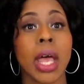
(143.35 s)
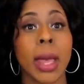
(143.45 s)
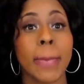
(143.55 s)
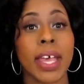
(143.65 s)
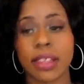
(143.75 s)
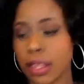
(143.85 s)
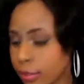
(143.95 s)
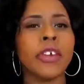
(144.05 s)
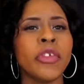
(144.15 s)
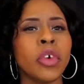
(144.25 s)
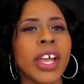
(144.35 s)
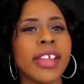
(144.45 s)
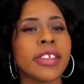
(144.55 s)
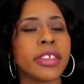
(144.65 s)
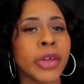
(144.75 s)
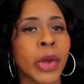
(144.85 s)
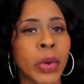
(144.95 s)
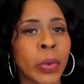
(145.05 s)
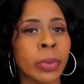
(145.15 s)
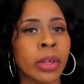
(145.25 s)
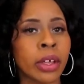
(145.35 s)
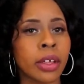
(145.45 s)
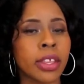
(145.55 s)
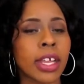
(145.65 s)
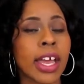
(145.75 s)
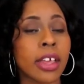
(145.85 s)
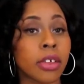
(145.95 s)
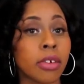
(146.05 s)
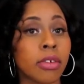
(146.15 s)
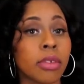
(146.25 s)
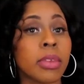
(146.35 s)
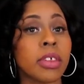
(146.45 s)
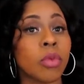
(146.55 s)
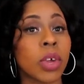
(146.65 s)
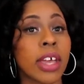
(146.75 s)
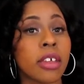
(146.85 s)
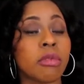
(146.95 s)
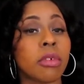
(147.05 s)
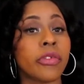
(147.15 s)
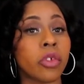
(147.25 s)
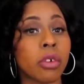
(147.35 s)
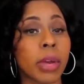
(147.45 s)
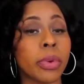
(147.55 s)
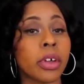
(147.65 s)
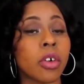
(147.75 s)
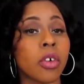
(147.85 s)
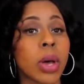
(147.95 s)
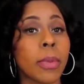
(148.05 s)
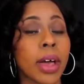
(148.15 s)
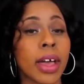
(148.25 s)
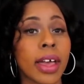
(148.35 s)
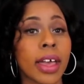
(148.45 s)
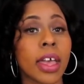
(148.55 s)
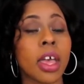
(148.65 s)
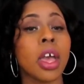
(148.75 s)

Amazing. For a serum that I use, this is what I used before I put on my